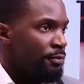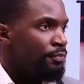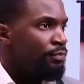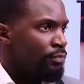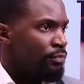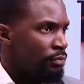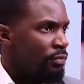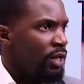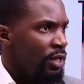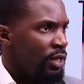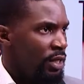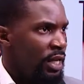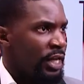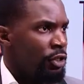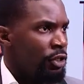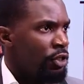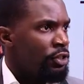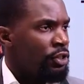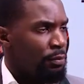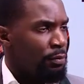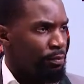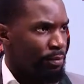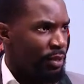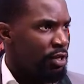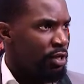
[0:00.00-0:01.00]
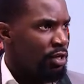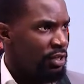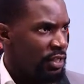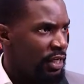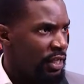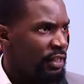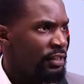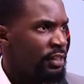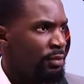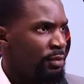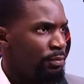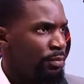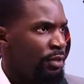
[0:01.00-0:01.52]
a little bit like just a bit of this
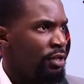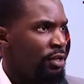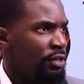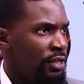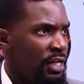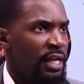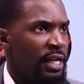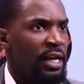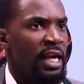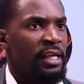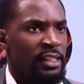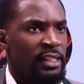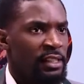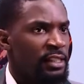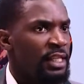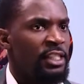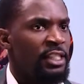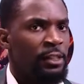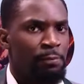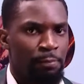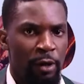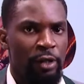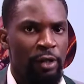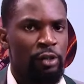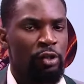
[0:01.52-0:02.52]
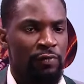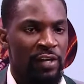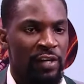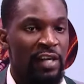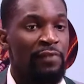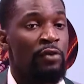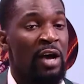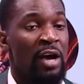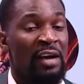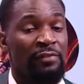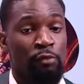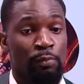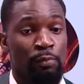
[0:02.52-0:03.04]
and a bit yeah. of that. I think it's part of it. If you
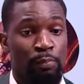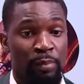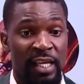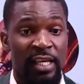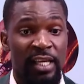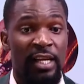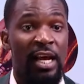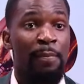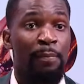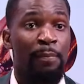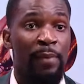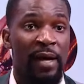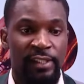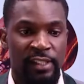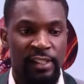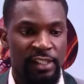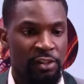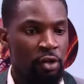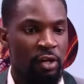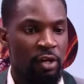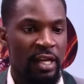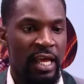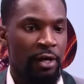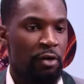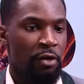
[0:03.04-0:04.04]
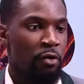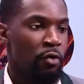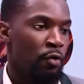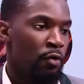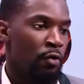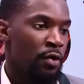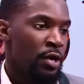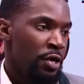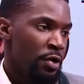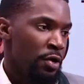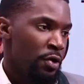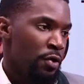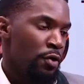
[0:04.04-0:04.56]
have to play that part, it's not like oh
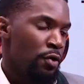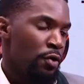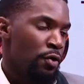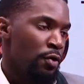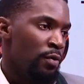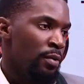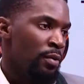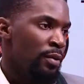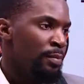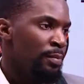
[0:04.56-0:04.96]
oh,